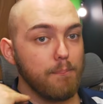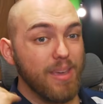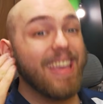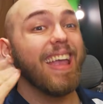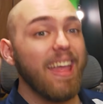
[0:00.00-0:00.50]

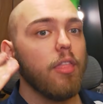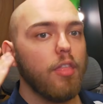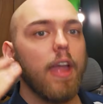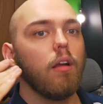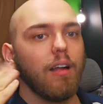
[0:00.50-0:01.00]
be
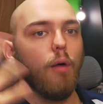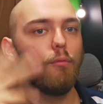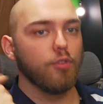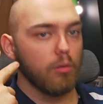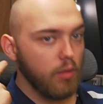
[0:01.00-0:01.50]
in there
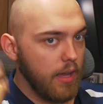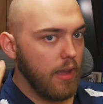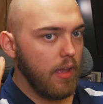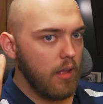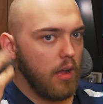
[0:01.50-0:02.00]

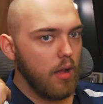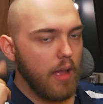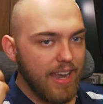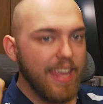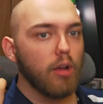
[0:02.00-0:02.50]
comfortably
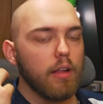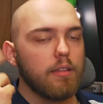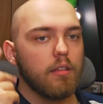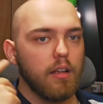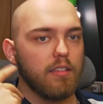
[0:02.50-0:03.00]
and hear
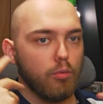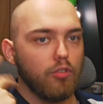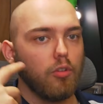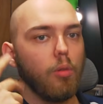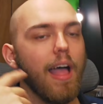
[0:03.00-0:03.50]
it because it
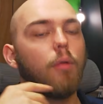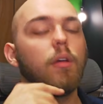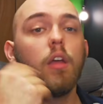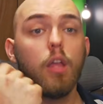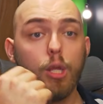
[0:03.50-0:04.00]
was so
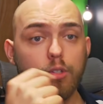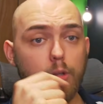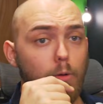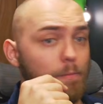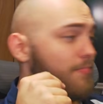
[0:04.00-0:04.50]
loud.
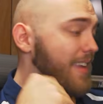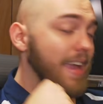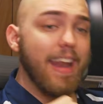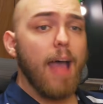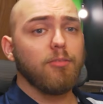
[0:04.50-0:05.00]
So
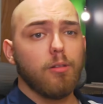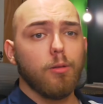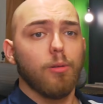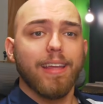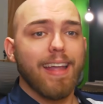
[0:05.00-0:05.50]
it
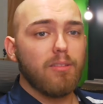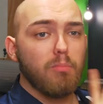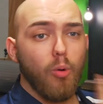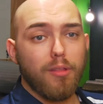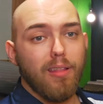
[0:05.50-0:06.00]
absolutely
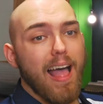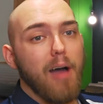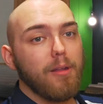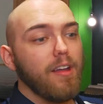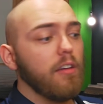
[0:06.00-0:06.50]
gets more than
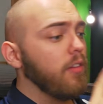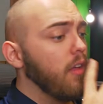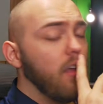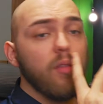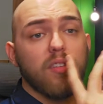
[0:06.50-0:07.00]
loud
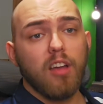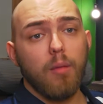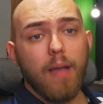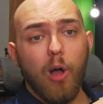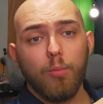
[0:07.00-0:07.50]
enough. The
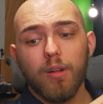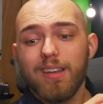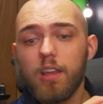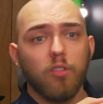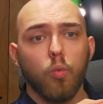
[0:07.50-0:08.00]
sub
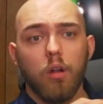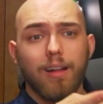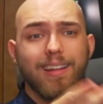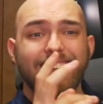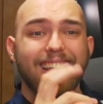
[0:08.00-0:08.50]
output does
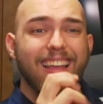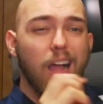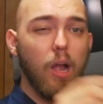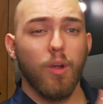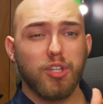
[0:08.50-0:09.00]
work.
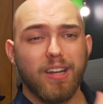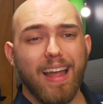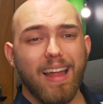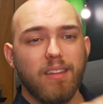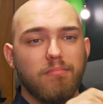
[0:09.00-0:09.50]
I wish
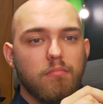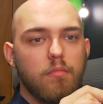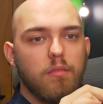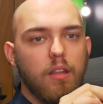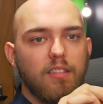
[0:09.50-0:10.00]
it had
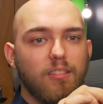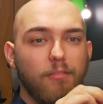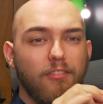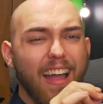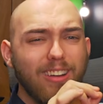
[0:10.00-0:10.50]

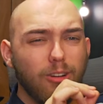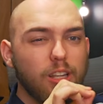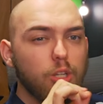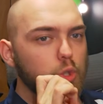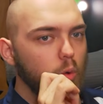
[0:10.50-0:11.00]
some
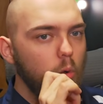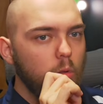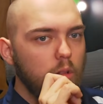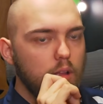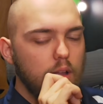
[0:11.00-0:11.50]
finer
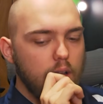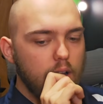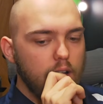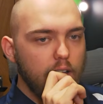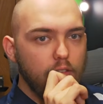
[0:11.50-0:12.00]
control.
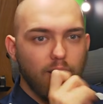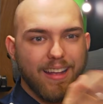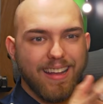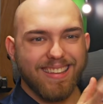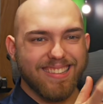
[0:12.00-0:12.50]
I
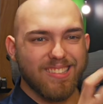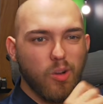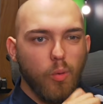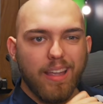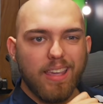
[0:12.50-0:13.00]
feel like it
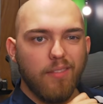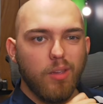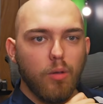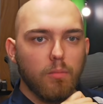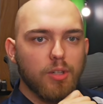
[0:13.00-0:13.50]
doesn't quite
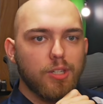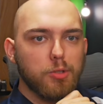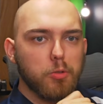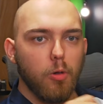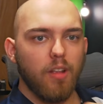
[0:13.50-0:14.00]
give you as much
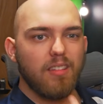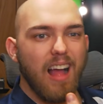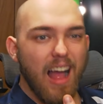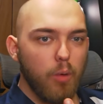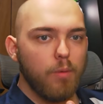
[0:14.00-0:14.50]
control as
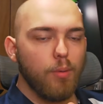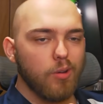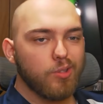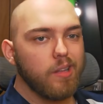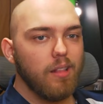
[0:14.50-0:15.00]
I would
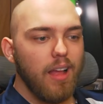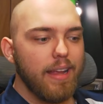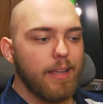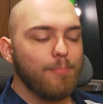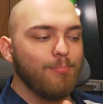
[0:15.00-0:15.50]
personally
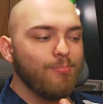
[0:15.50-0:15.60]
like,